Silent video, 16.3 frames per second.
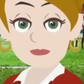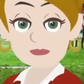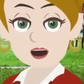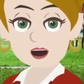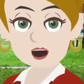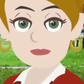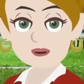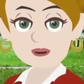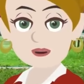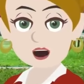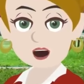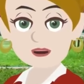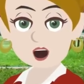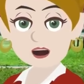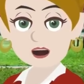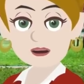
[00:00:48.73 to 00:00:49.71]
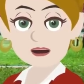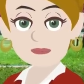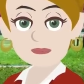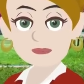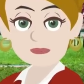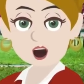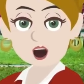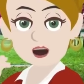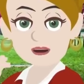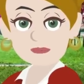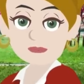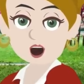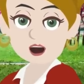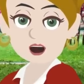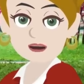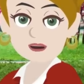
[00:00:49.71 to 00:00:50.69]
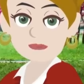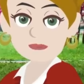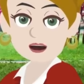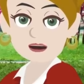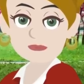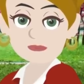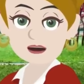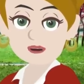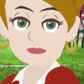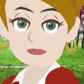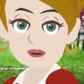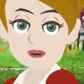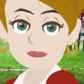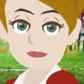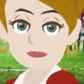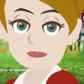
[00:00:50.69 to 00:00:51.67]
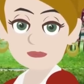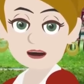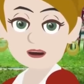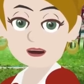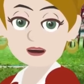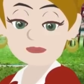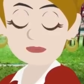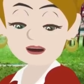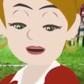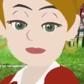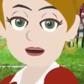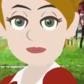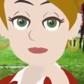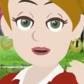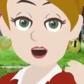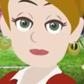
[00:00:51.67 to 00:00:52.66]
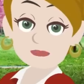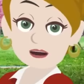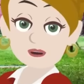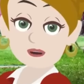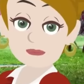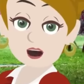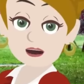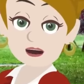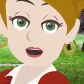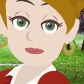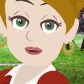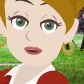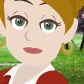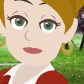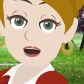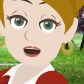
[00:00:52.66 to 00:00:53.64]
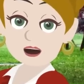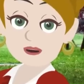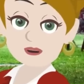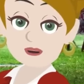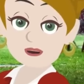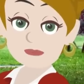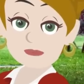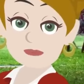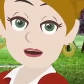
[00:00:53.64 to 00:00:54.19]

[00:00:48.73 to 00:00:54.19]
what could be better than an early contentious experience, which would cause me early expansion?